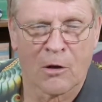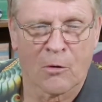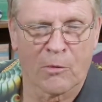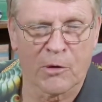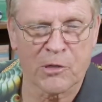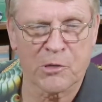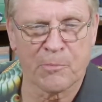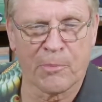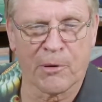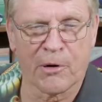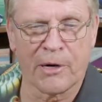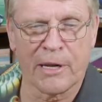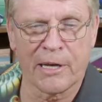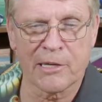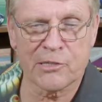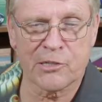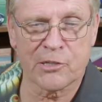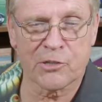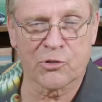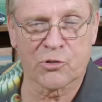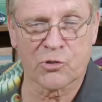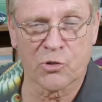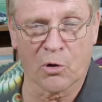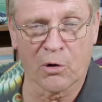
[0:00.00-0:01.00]
Which bird has
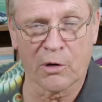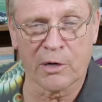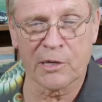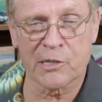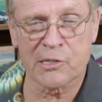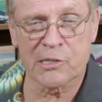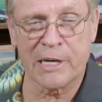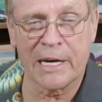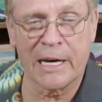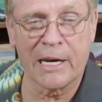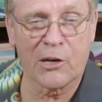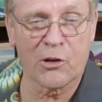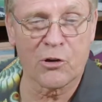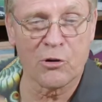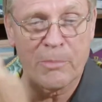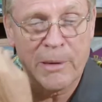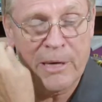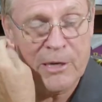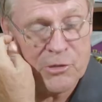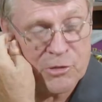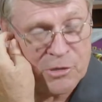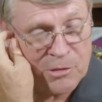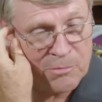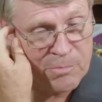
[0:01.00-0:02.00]
the shortest
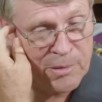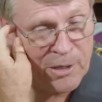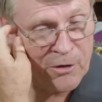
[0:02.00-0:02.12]
incubation